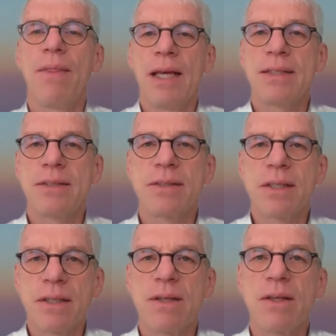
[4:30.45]
And
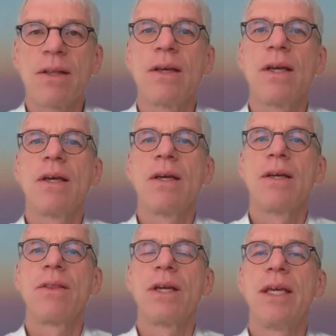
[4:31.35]
that's
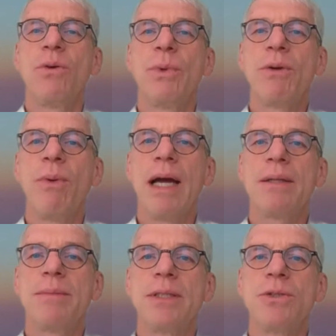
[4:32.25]
the key
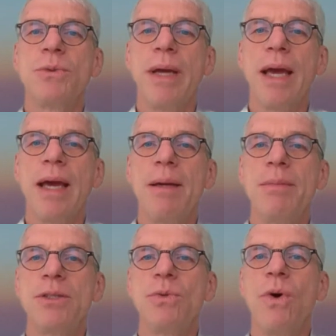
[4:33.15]
requirement to be
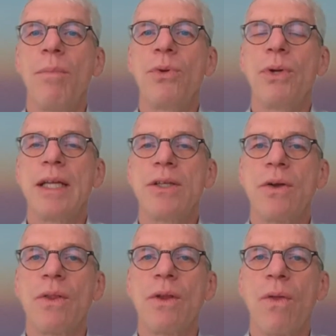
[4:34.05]
able to
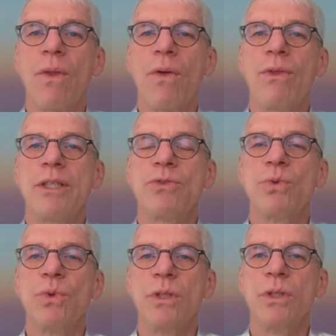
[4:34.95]
operate on
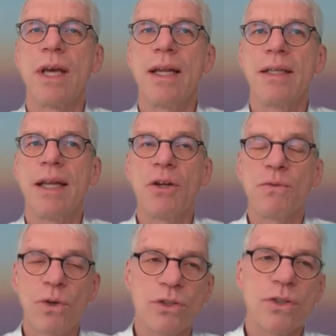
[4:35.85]
these routes.
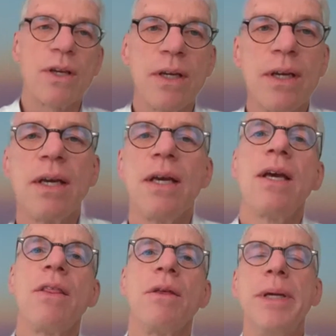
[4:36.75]
And of course,
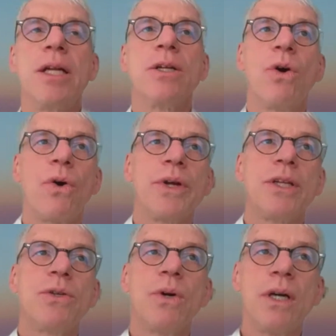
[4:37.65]
the middle
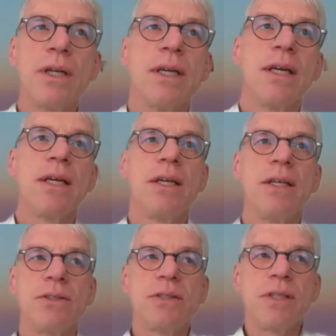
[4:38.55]
corridor
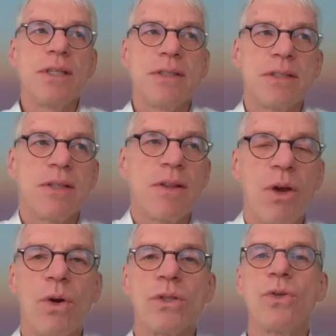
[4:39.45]
is
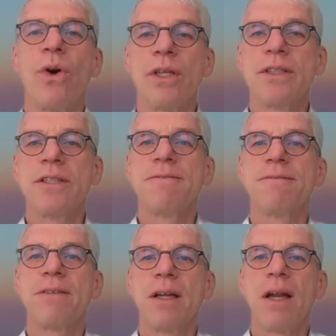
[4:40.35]
the alternative.